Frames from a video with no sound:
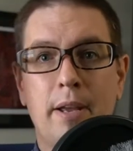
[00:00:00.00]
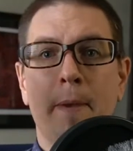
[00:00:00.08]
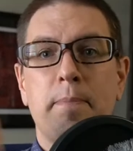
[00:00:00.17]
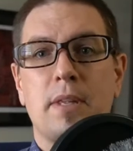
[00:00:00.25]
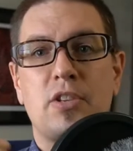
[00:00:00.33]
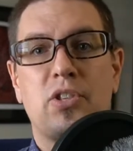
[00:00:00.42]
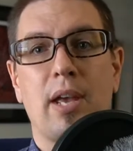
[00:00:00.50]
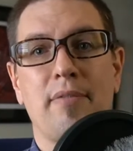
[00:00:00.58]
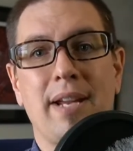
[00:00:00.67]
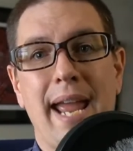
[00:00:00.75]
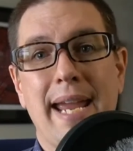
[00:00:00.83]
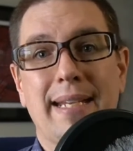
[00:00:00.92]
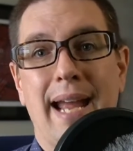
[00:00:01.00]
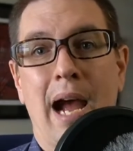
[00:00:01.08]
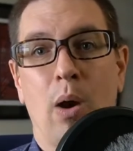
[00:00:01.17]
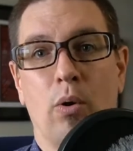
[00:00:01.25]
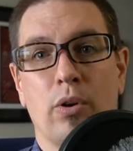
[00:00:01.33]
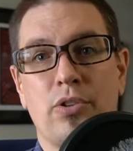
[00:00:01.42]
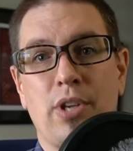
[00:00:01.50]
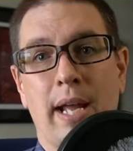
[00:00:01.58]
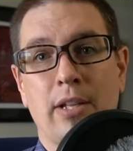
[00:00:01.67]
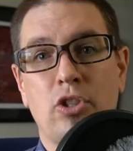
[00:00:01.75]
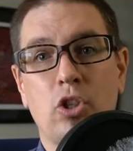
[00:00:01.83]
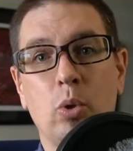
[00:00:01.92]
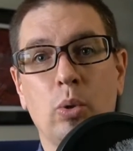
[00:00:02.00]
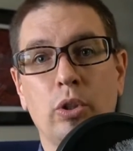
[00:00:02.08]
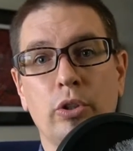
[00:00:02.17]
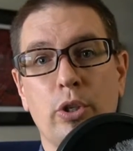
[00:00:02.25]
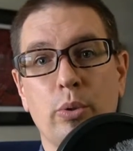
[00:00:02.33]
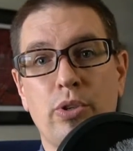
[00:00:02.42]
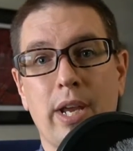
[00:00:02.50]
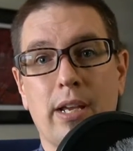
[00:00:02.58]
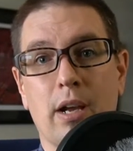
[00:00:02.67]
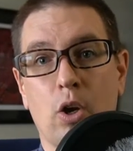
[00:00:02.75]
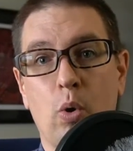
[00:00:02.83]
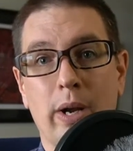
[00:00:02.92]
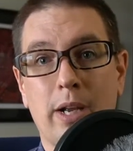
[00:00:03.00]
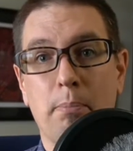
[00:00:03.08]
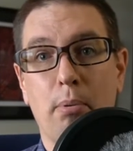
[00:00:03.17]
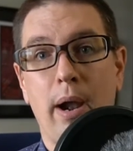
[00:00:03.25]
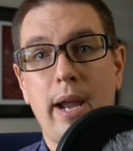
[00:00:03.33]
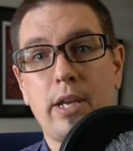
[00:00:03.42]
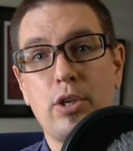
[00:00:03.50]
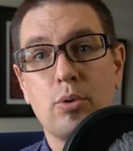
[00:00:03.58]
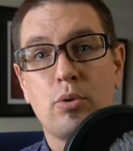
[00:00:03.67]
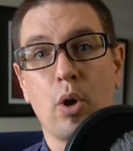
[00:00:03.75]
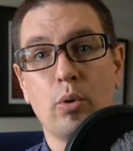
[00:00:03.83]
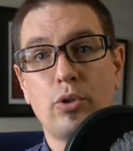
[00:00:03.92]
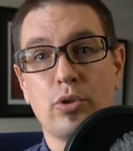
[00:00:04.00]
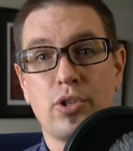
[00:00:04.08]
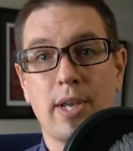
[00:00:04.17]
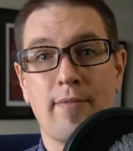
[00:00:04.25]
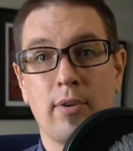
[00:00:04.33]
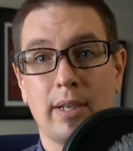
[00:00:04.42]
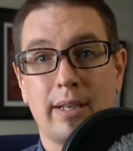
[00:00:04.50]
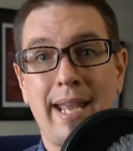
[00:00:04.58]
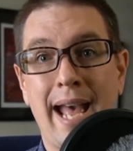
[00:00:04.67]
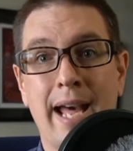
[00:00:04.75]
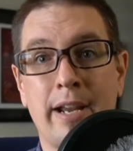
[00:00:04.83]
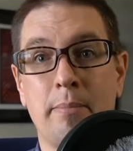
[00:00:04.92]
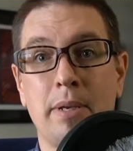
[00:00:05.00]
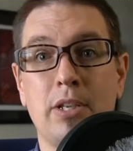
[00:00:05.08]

7 8 hours at school, you take a quick break, you go to several academies,